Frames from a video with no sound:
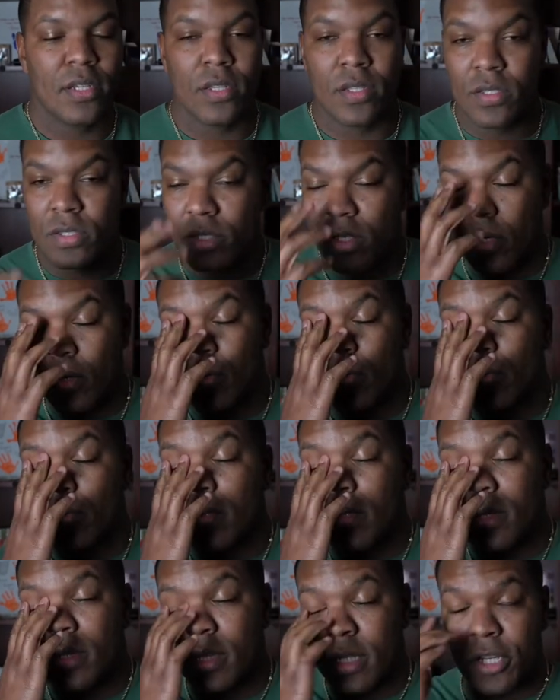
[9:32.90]
So
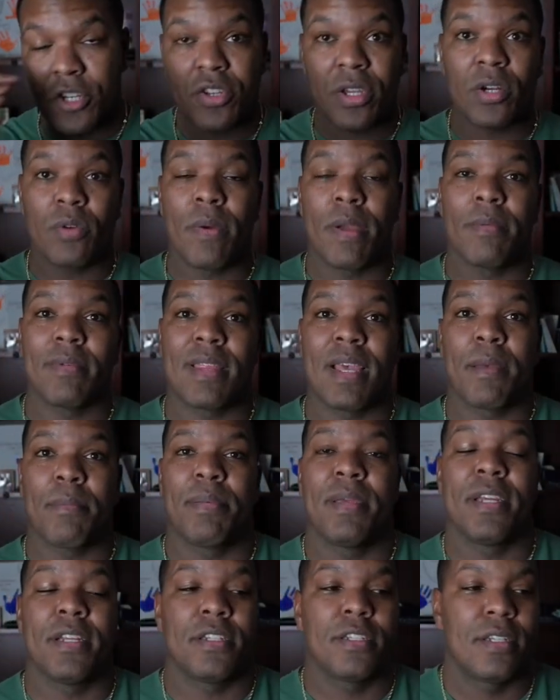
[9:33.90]
then you get away with that
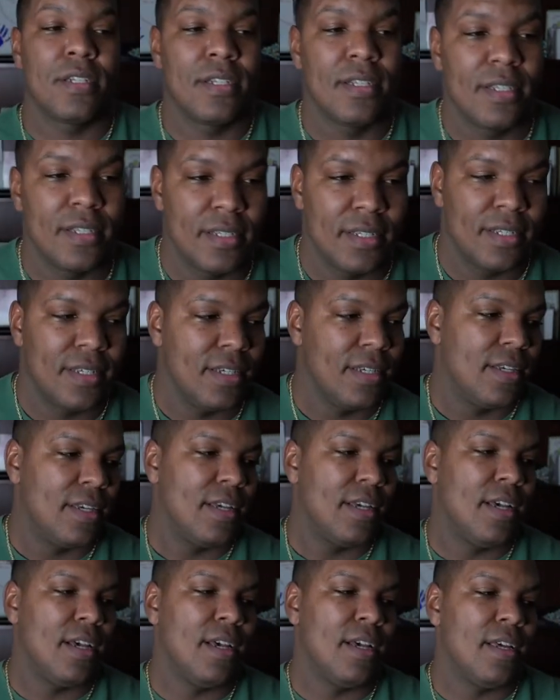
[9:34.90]
pitch.
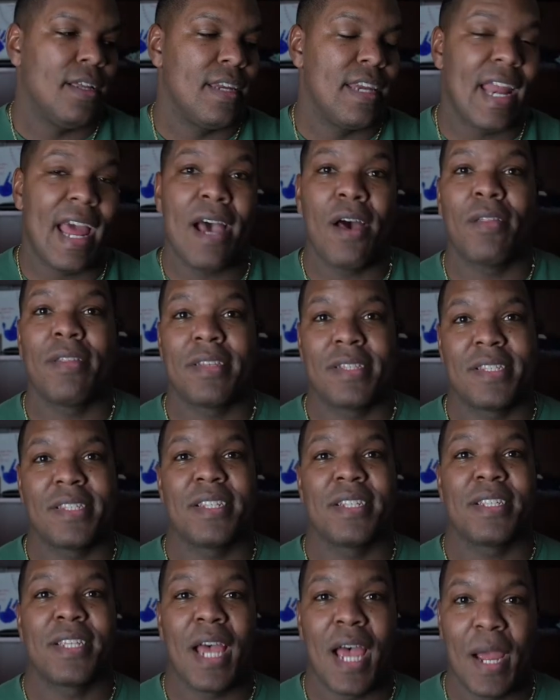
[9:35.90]
Now this is
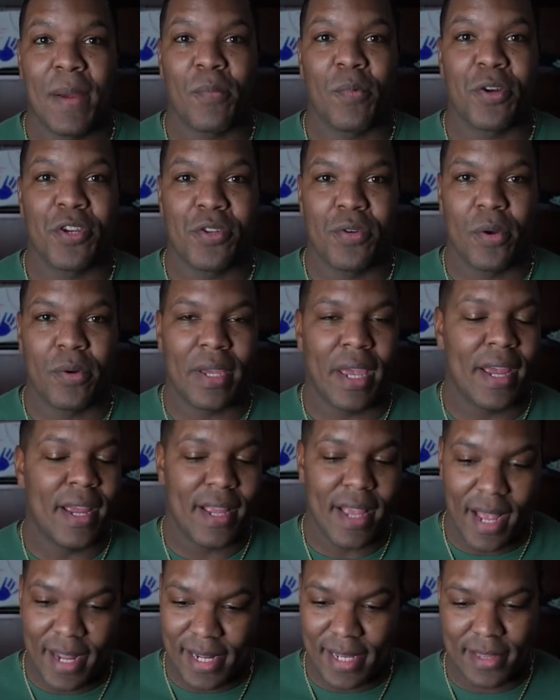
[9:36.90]
the time where okay,
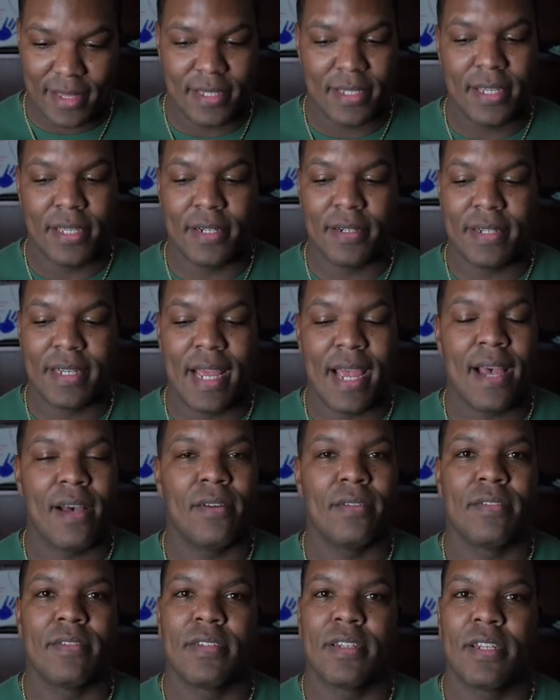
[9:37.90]
I got this hitter
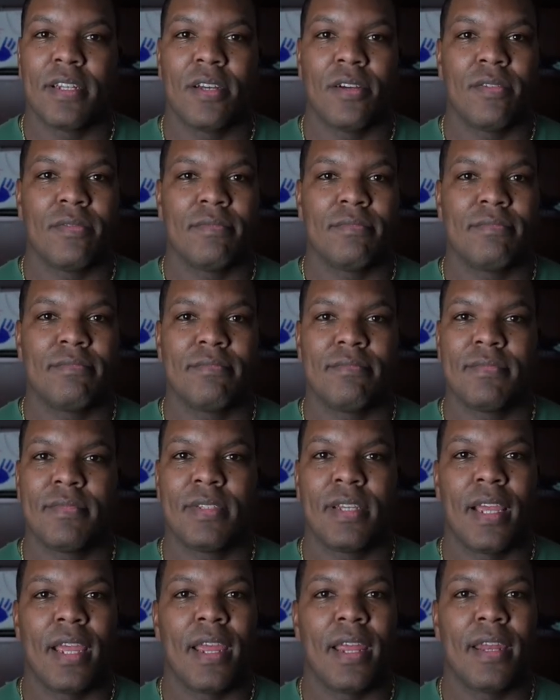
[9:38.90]
down,
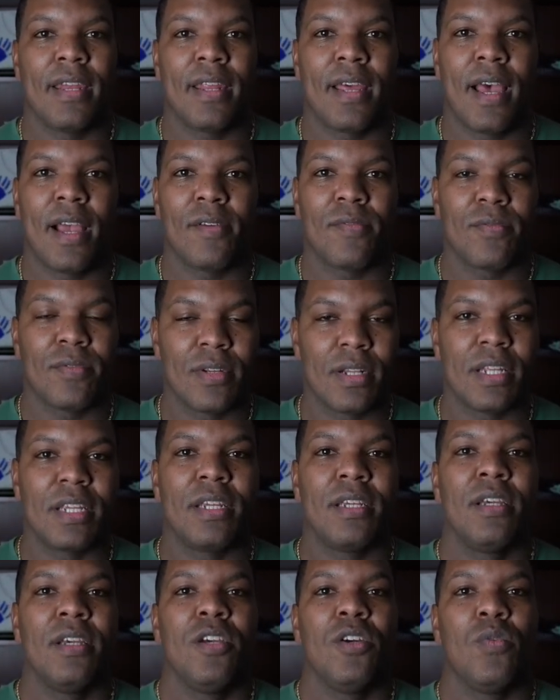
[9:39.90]
and I
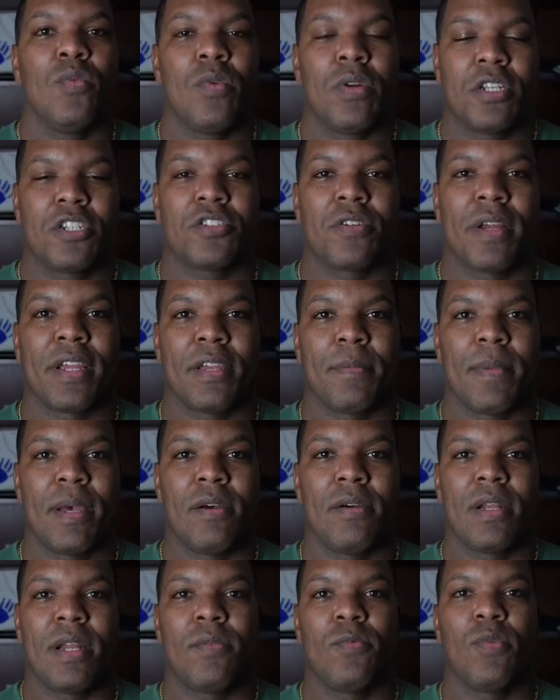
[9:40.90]
really want to strike him out
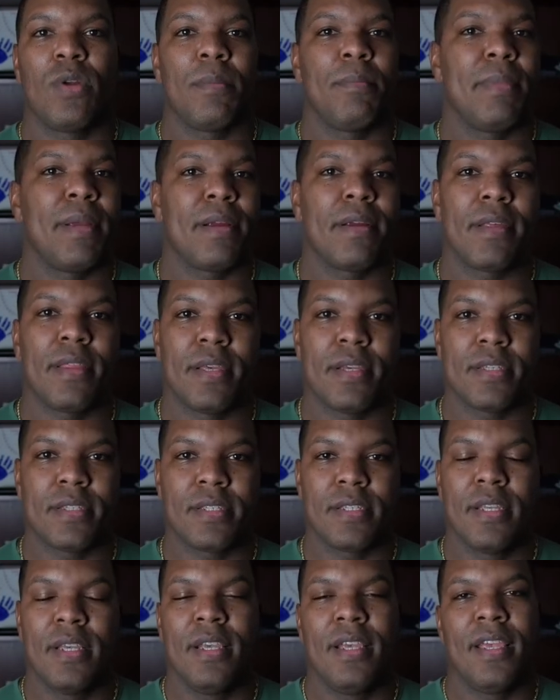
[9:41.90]
and I want to bury
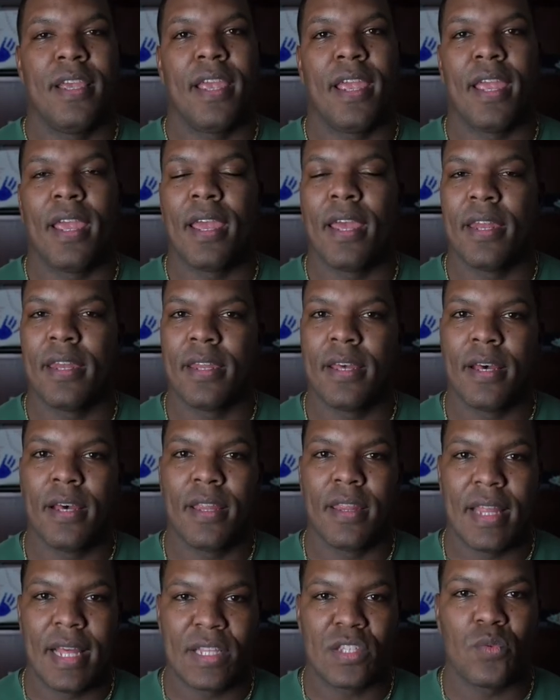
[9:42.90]
this. And
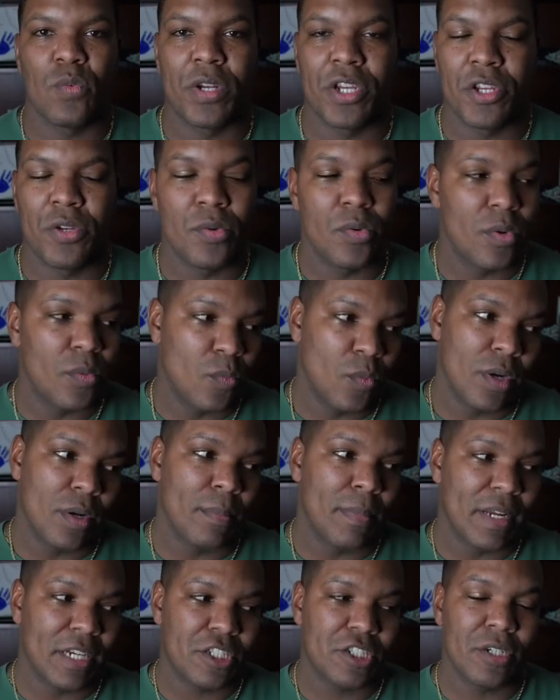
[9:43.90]
that's when you want to
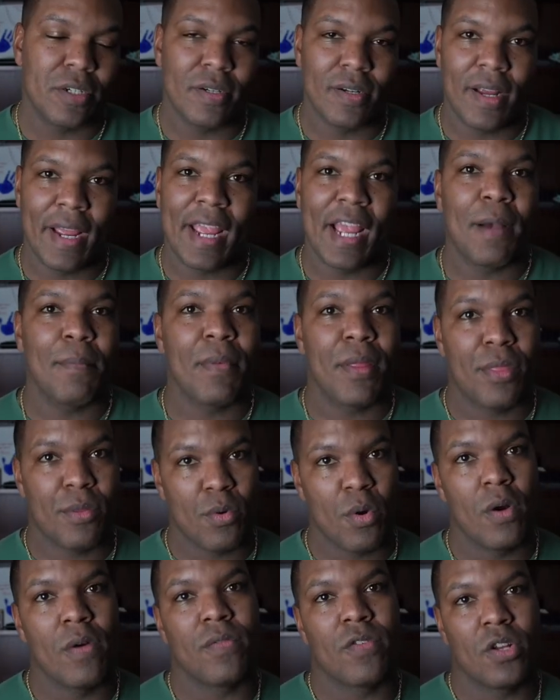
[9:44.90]
make sure, hey, I'm going to
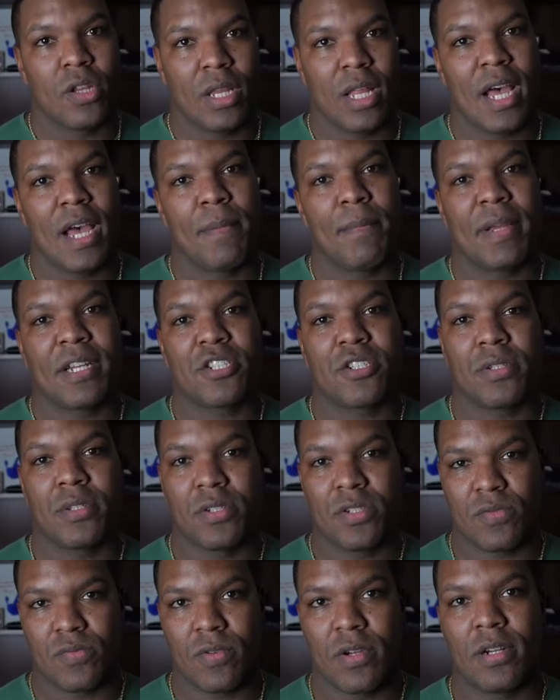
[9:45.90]
throw over a lot, make sure
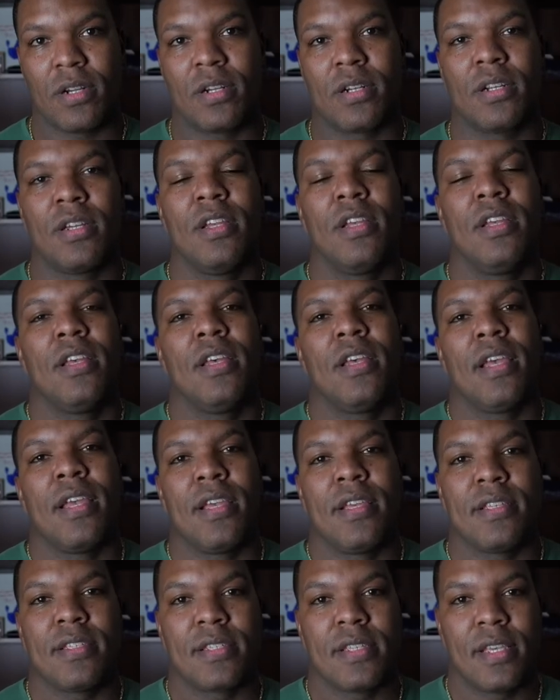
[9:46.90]
this runner
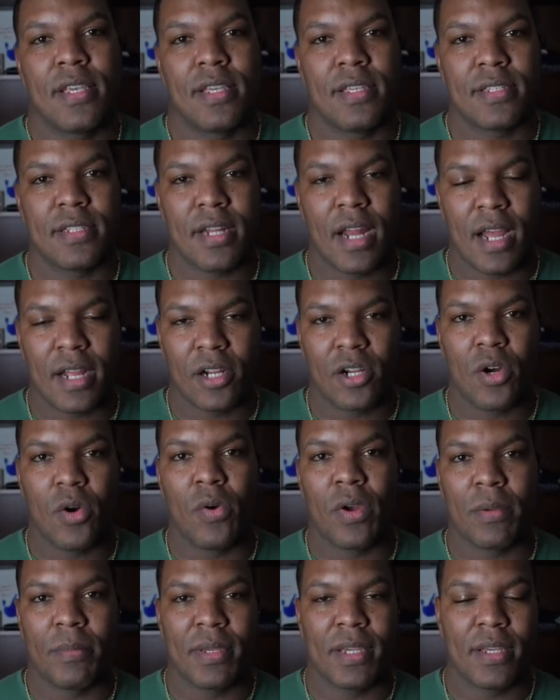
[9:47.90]
is not
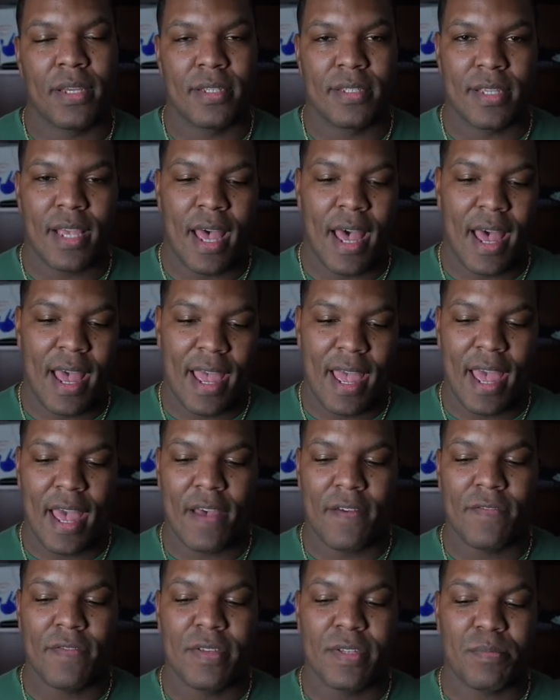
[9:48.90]
going, because I
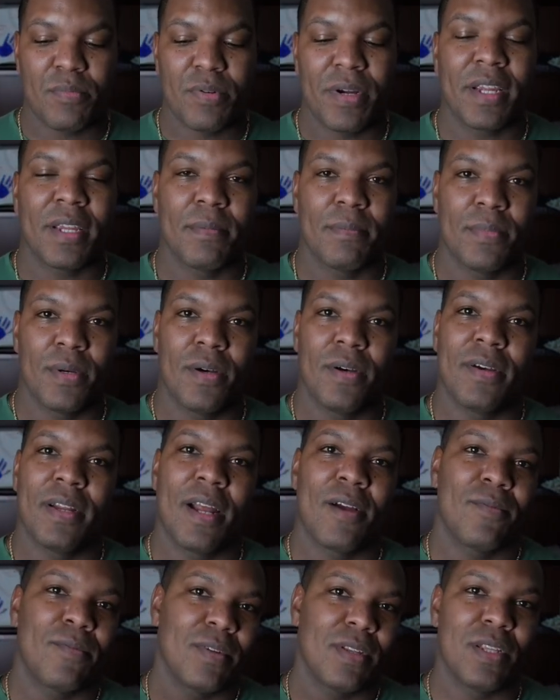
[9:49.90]
have this breaking ball and I
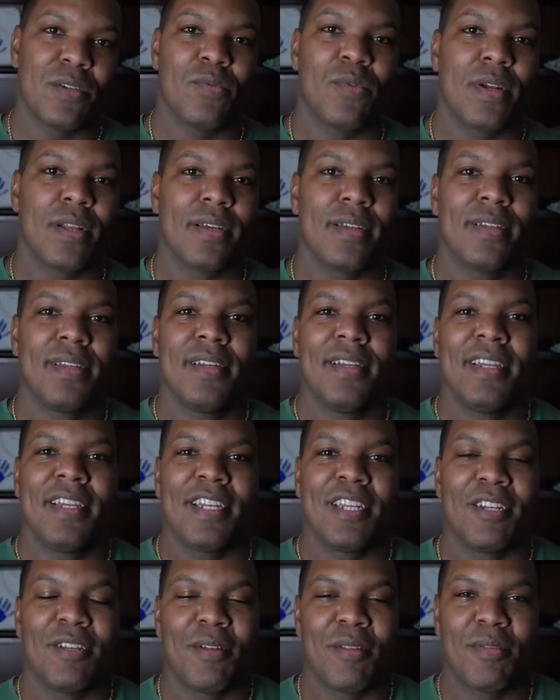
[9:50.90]
really want
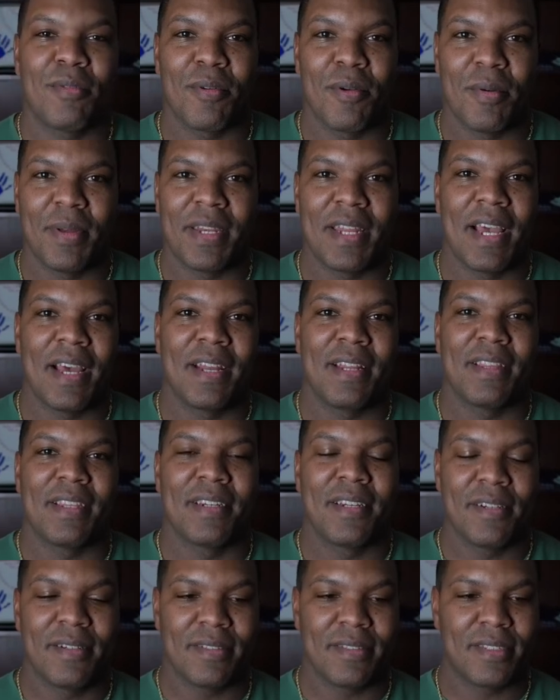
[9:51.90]
to, throw it down in the dirt.